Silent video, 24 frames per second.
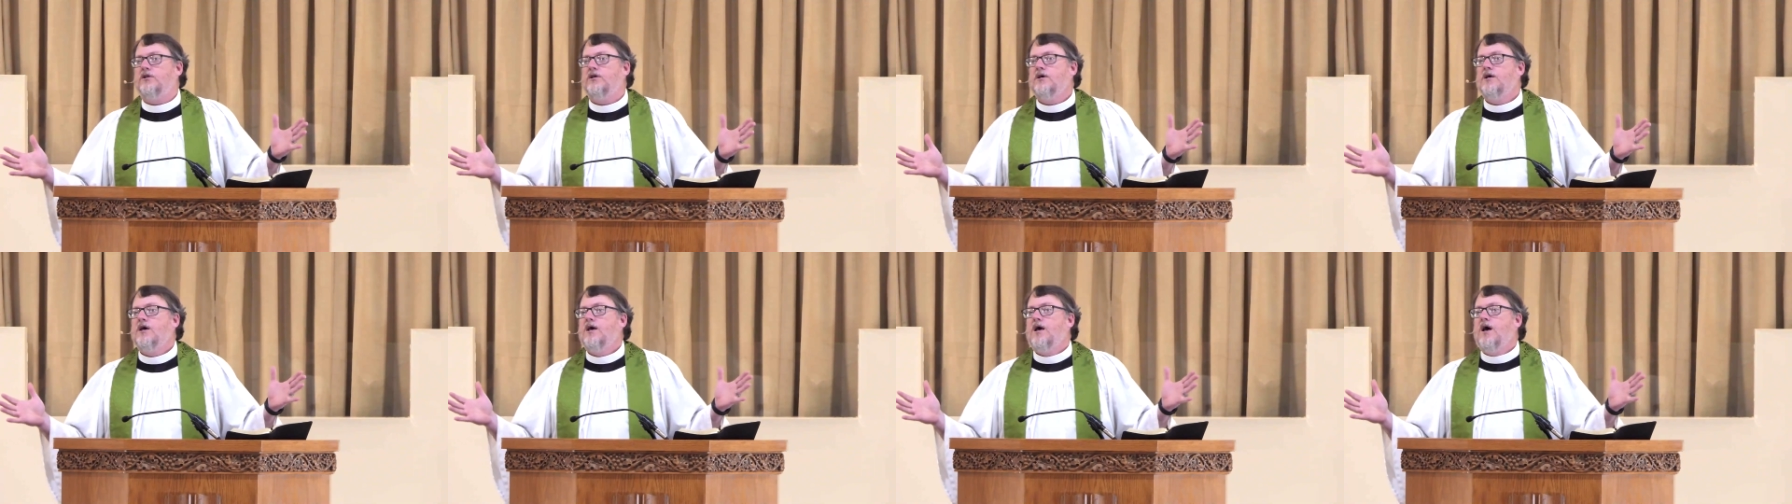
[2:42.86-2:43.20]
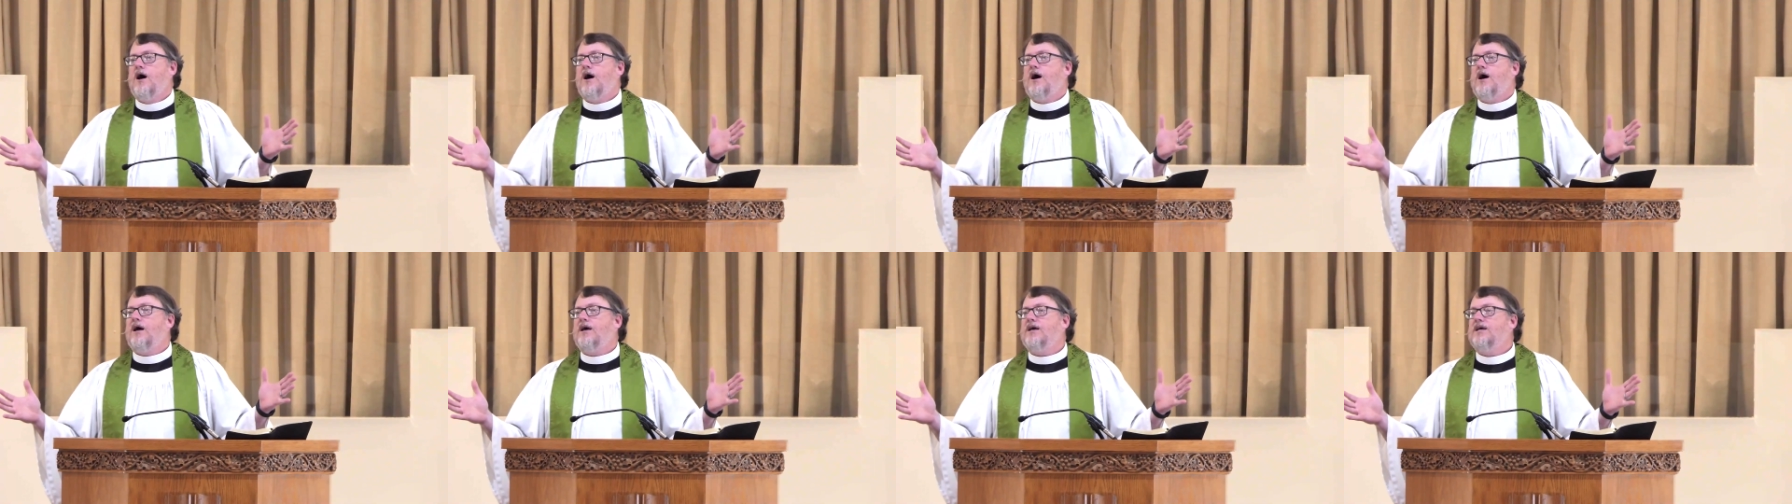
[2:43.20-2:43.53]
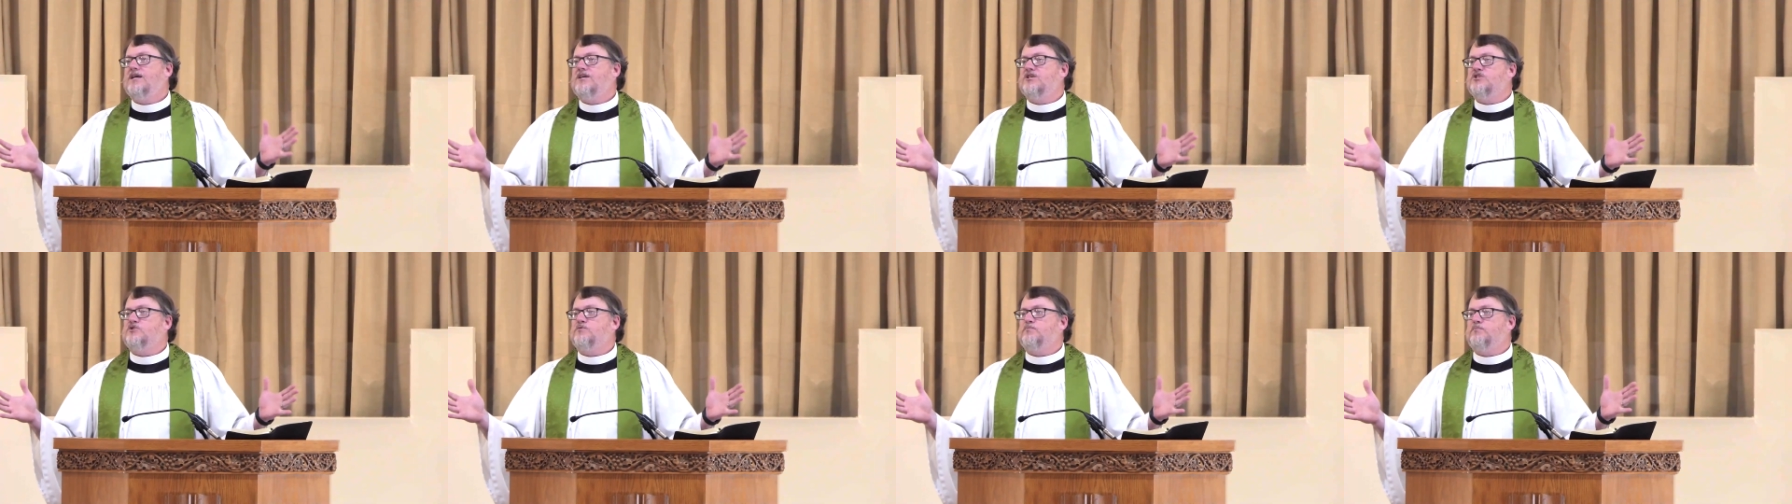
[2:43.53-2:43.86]
uh,
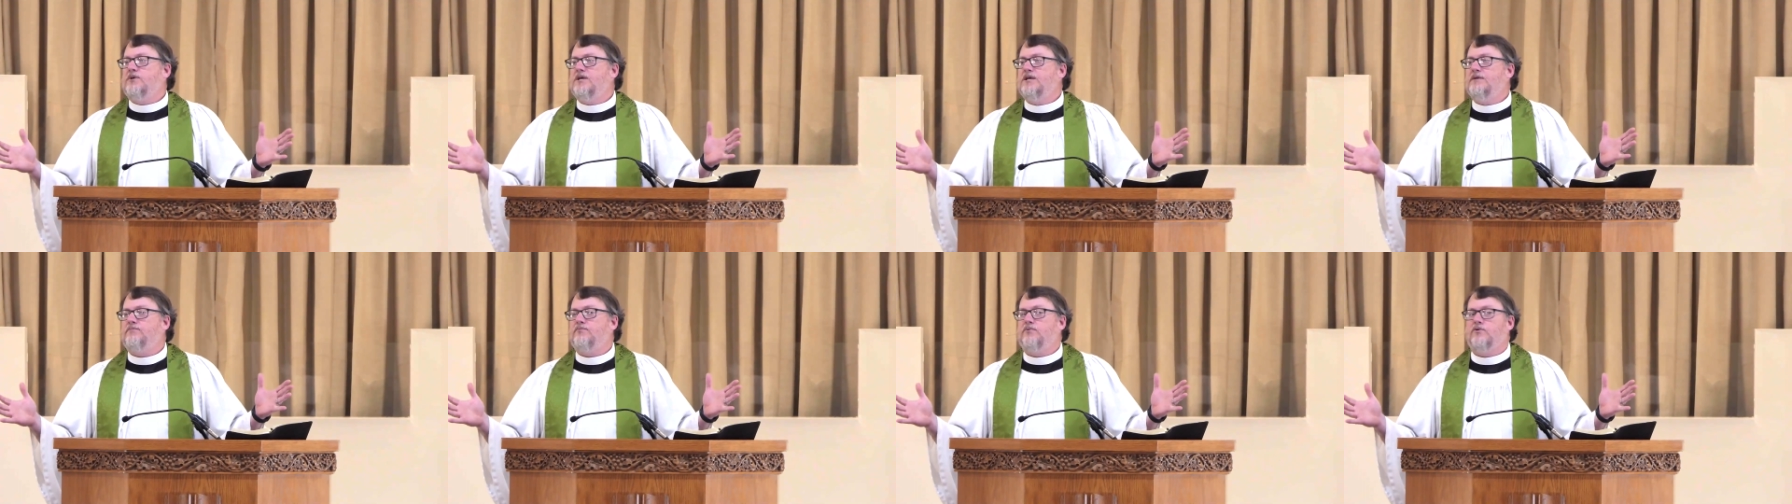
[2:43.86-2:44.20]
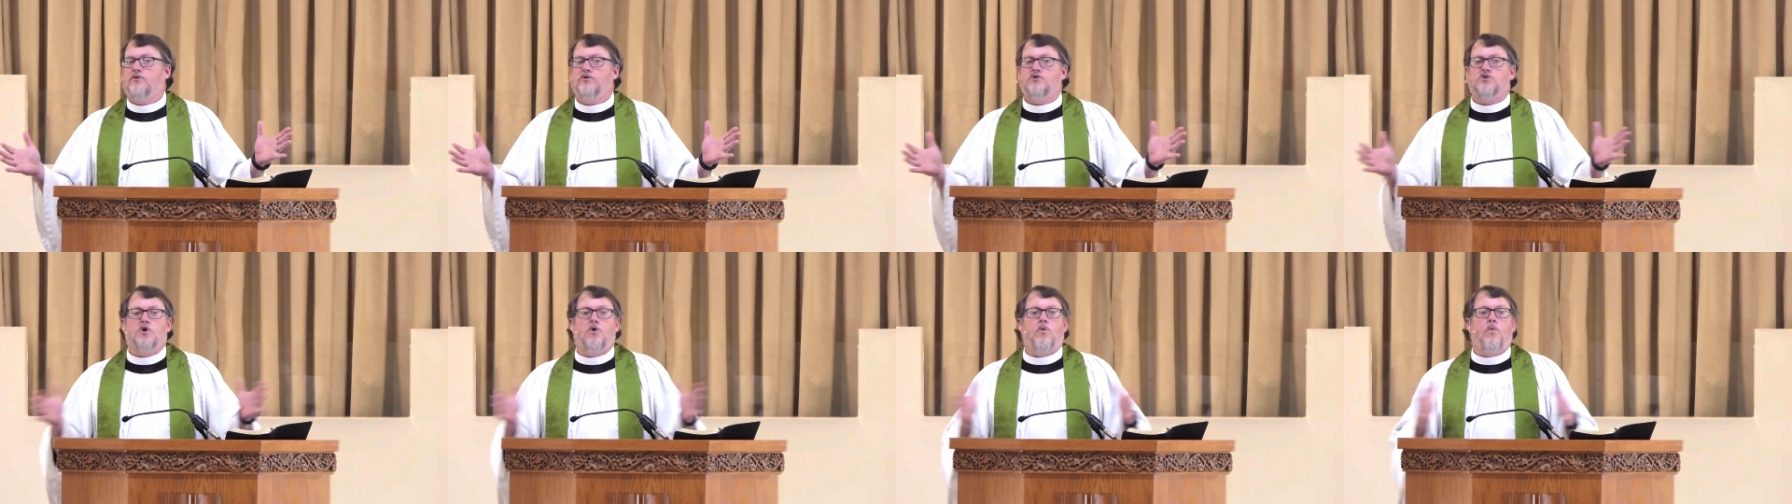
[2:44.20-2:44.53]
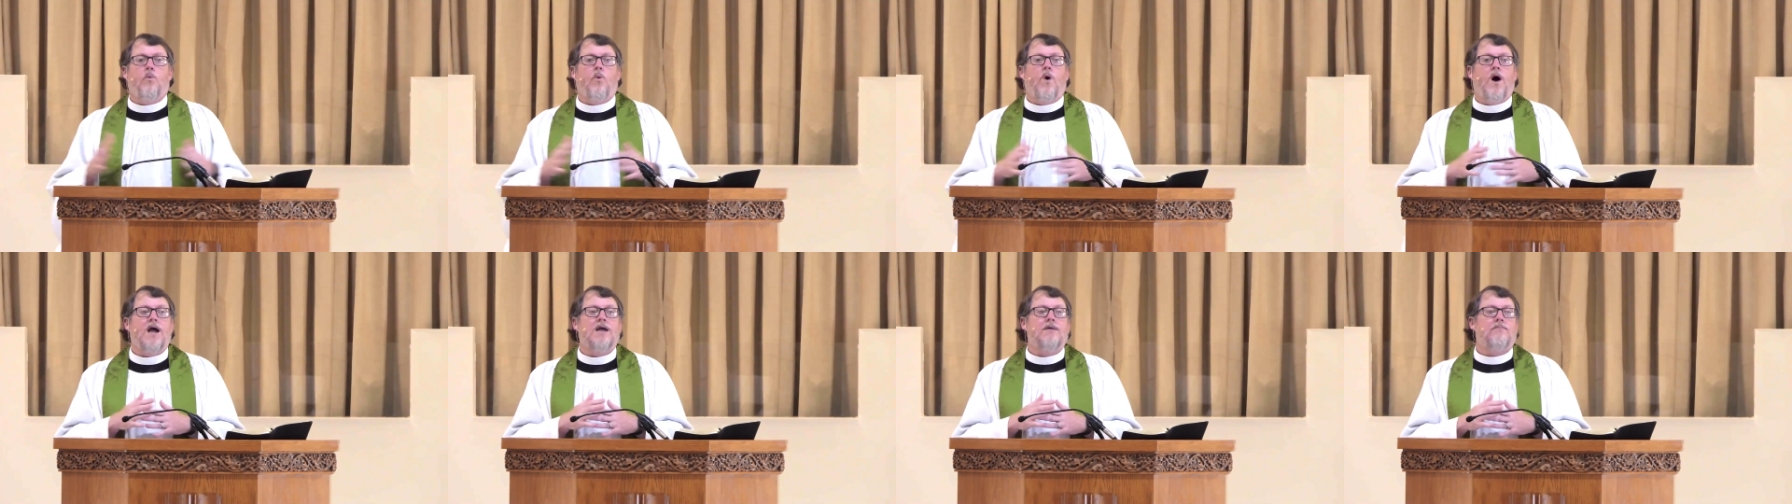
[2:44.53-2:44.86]
His people to
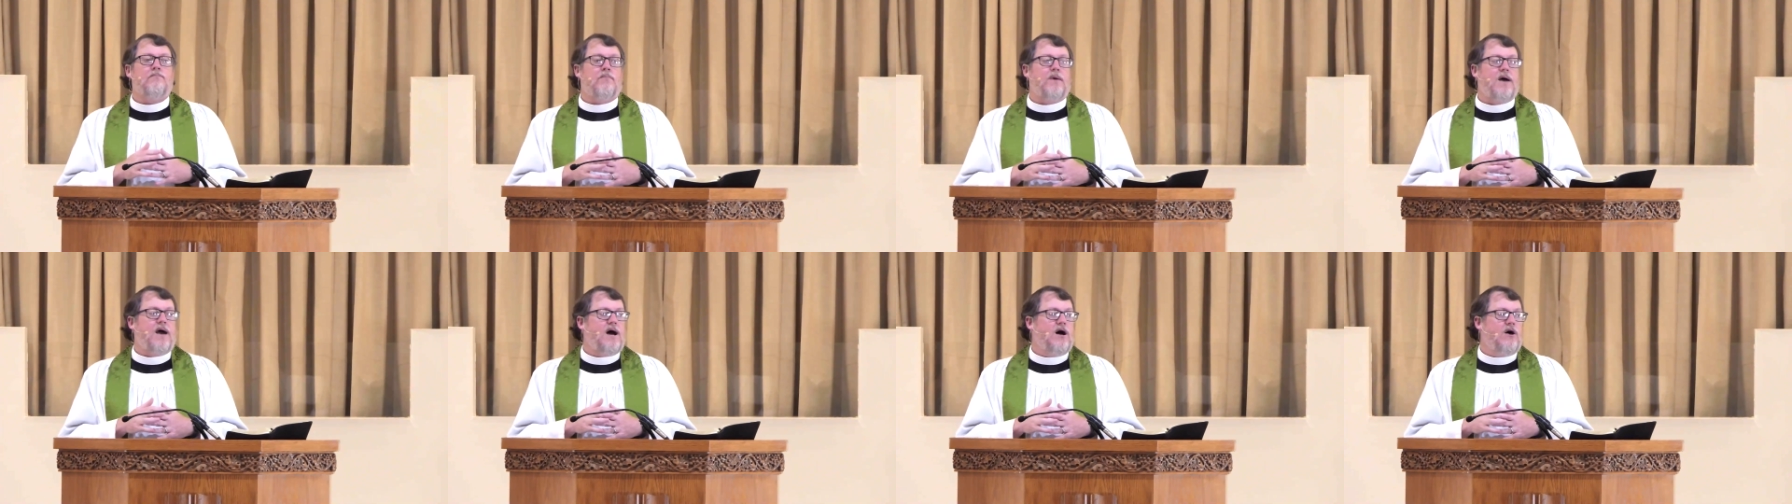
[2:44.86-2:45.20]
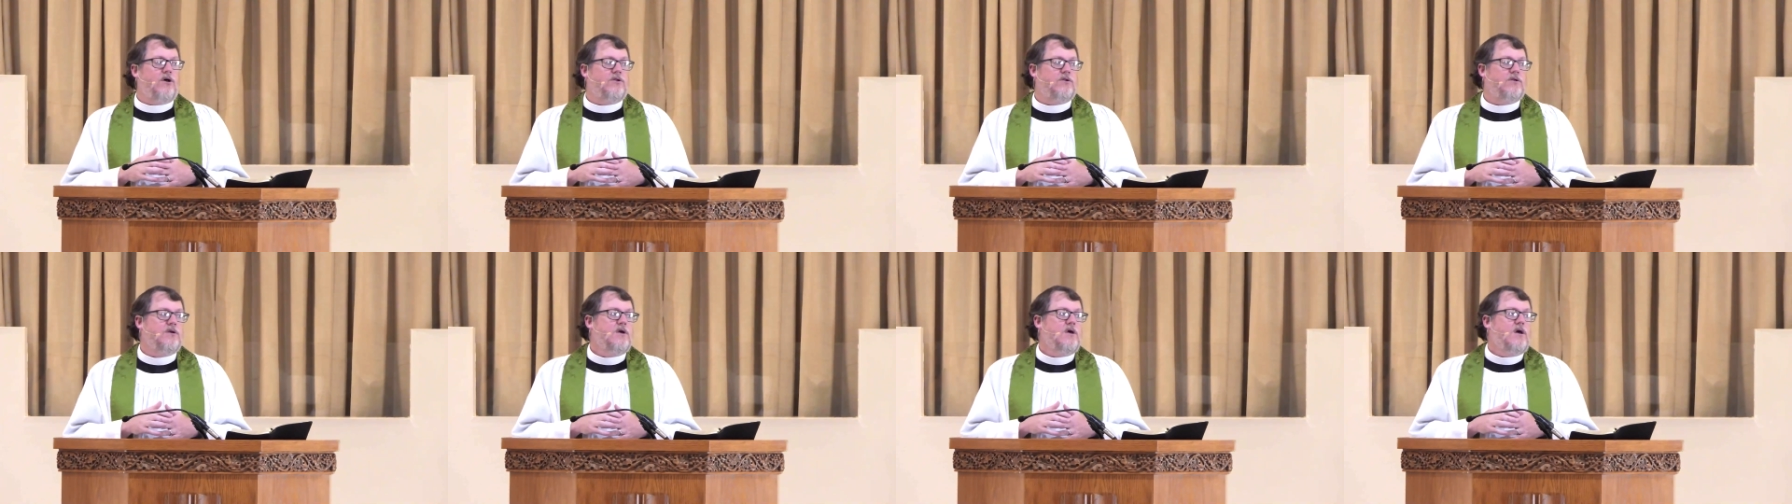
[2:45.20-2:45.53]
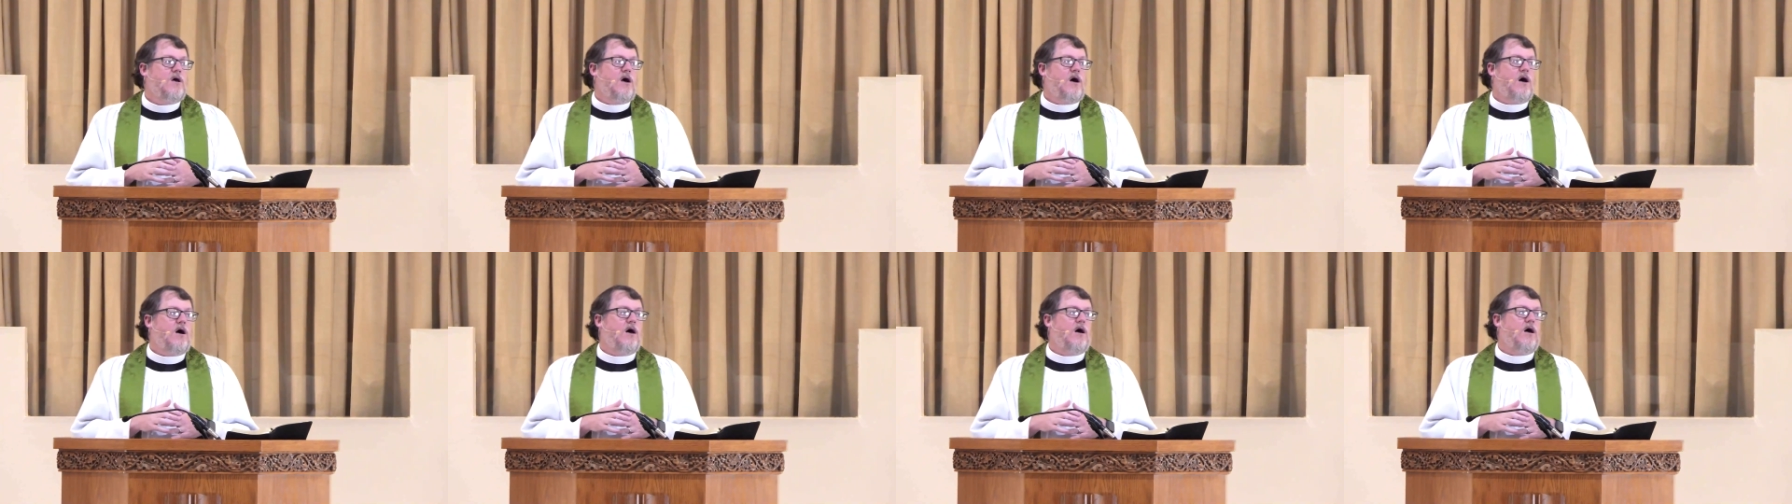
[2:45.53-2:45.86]
wipe out uh,